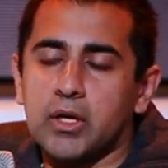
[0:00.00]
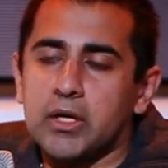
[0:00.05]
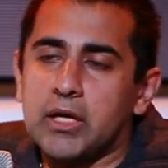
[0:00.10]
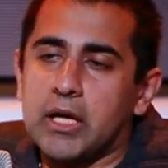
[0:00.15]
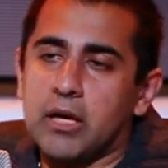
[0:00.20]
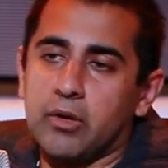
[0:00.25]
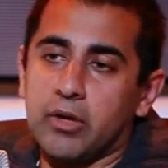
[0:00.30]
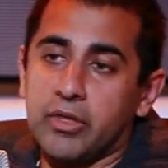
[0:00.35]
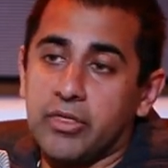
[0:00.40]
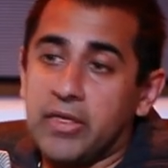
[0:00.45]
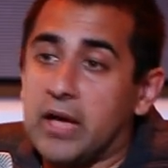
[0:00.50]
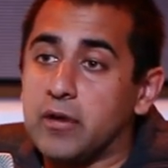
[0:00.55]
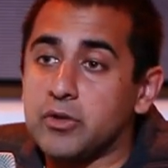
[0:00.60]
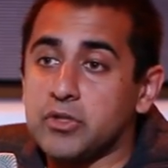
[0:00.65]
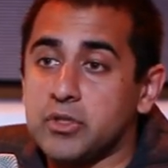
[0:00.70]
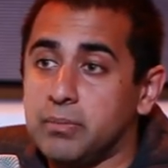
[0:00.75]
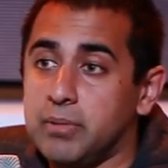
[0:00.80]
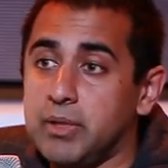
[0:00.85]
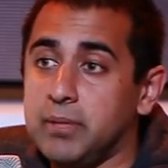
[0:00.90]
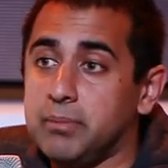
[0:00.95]
Now,
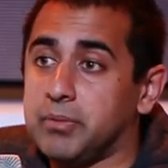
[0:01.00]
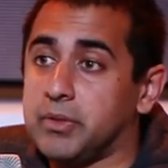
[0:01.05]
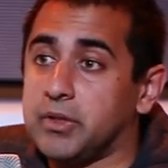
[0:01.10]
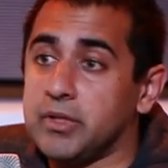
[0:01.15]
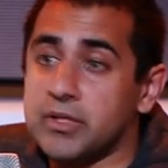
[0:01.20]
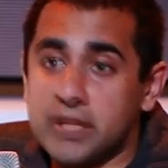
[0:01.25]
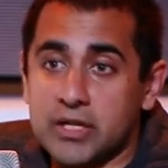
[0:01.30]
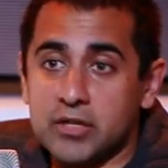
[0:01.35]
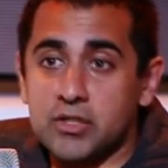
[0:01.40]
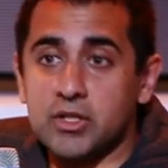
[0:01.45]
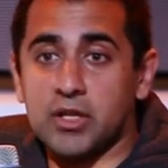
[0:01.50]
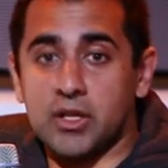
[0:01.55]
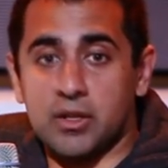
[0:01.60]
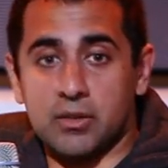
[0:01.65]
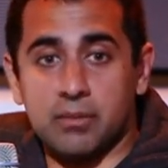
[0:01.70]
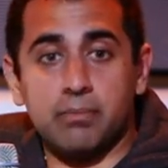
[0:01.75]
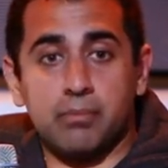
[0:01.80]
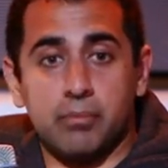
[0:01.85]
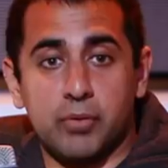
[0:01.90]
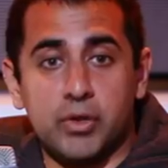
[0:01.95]
1,000 people is actually like
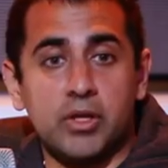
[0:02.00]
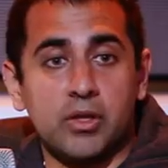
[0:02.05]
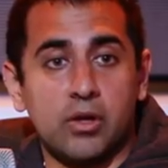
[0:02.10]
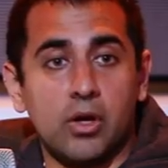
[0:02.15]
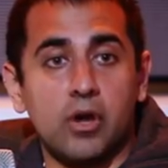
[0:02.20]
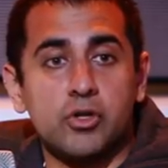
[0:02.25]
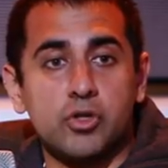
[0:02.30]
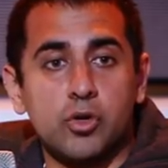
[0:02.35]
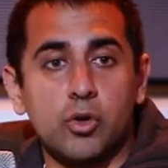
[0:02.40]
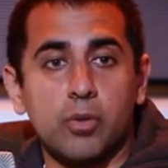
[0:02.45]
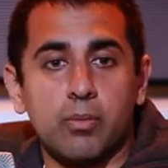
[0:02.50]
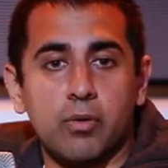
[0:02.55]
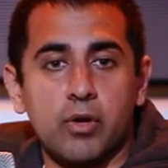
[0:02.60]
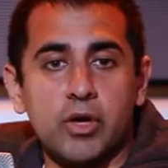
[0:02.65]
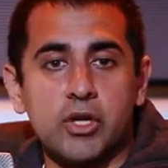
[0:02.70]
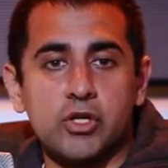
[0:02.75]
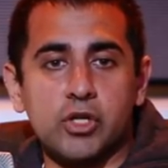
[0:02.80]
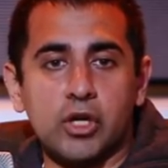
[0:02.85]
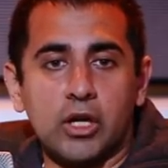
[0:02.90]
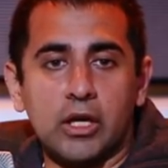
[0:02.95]
a pretty large
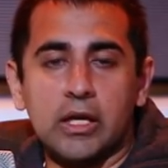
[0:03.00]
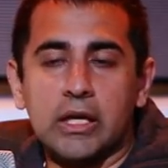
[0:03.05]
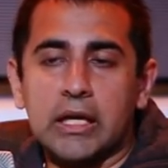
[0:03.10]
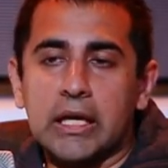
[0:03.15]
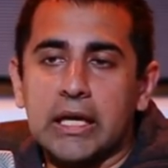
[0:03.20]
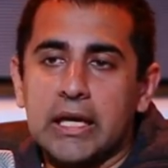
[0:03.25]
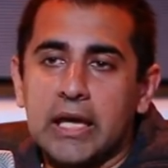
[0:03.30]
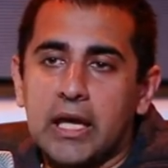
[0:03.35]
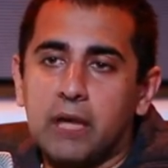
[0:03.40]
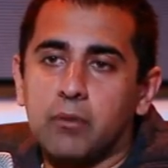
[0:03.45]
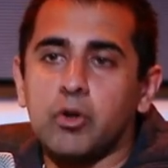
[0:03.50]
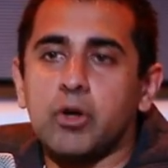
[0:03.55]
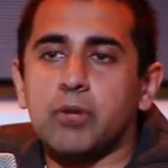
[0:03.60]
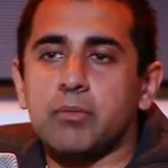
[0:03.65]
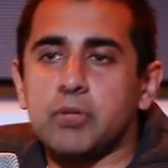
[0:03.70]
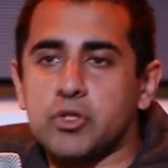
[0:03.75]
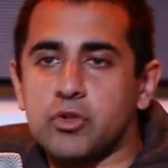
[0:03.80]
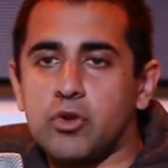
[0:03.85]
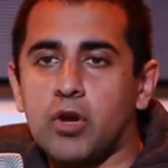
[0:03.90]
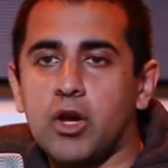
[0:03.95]
corporation, and what
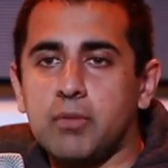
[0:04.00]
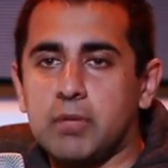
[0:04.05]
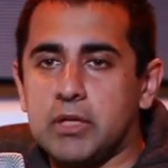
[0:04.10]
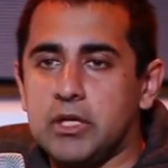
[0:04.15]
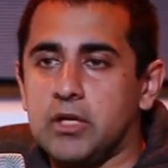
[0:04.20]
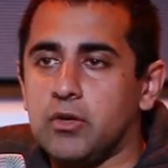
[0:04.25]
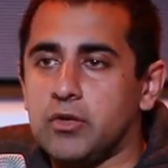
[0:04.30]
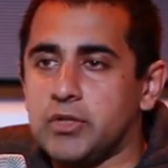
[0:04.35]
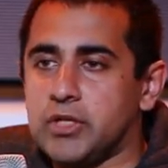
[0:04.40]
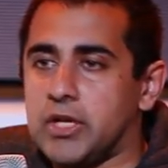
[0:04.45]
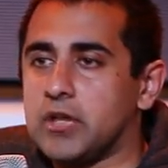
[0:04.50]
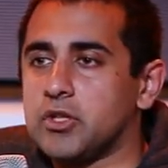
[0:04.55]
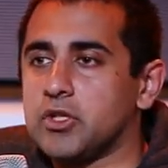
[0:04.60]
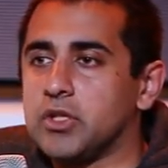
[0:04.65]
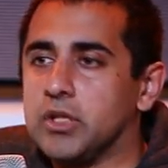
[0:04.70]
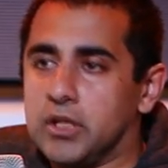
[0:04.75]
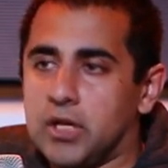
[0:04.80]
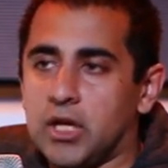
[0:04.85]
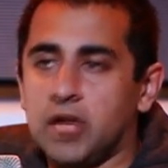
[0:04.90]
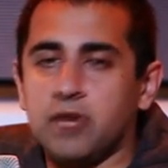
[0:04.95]
I'm describing here is
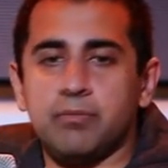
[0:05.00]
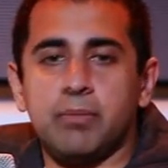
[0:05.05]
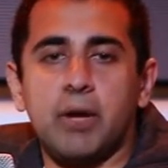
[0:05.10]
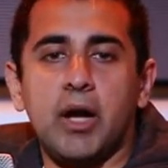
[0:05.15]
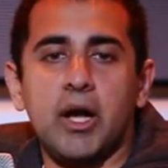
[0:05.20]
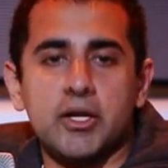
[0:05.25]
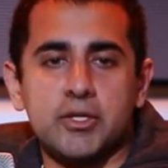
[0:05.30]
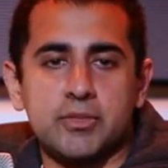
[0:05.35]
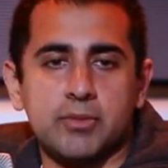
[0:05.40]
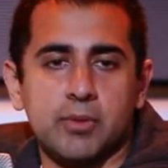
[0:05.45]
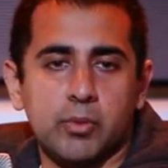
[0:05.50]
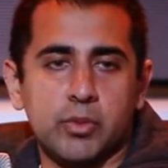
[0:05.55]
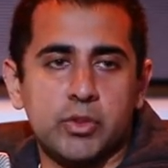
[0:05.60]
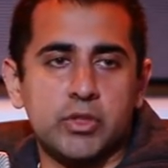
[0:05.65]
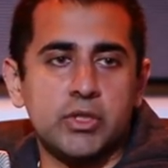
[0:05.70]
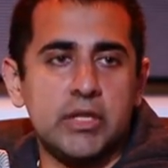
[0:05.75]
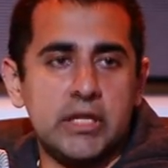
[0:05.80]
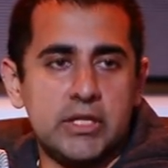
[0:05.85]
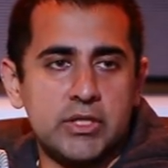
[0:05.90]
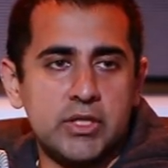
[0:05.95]
actually kind of possible with
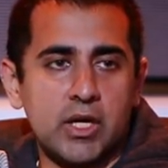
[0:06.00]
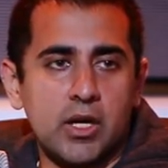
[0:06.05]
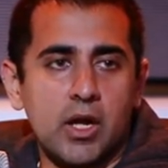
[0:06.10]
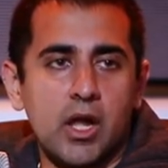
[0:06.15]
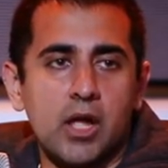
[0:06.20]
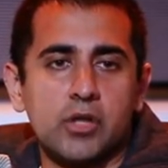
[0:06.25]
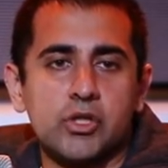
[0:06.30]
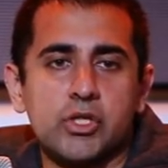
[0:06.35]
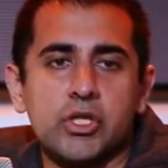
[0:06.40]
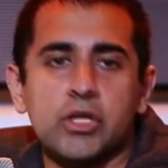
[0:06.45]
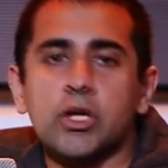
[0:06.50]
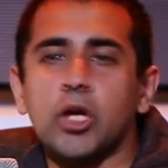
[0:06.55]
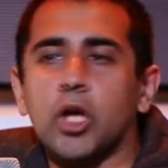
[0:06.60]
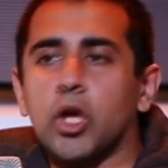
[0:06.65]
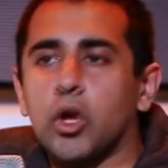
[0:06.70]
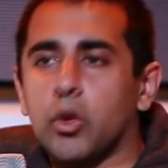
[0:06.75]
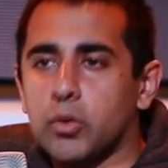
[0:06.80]
today's technology.